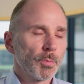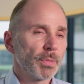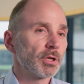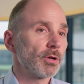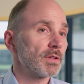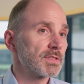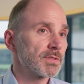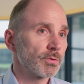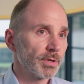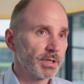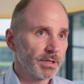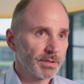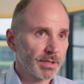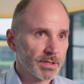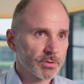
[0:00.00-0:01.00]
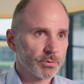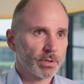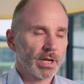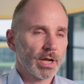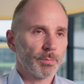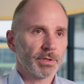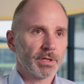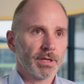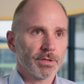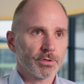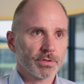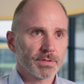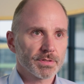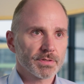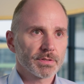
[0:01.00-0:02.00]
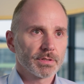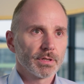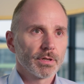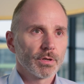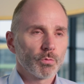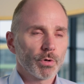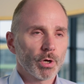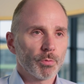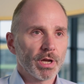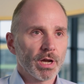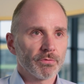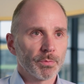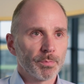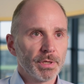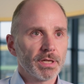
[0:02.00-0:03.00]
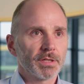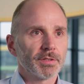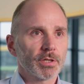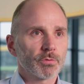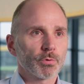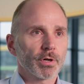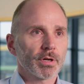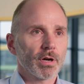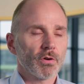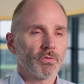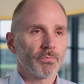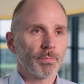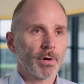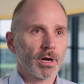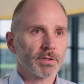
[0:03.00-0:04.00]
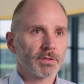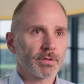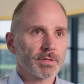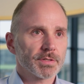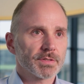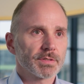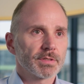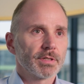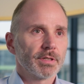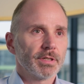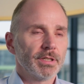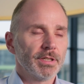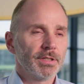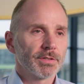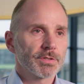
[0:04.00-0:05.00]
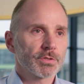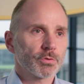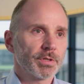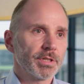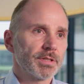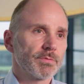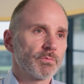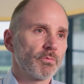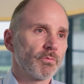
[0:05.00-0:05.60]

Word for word: but also in industrial applications, where we have a big network of partners in industry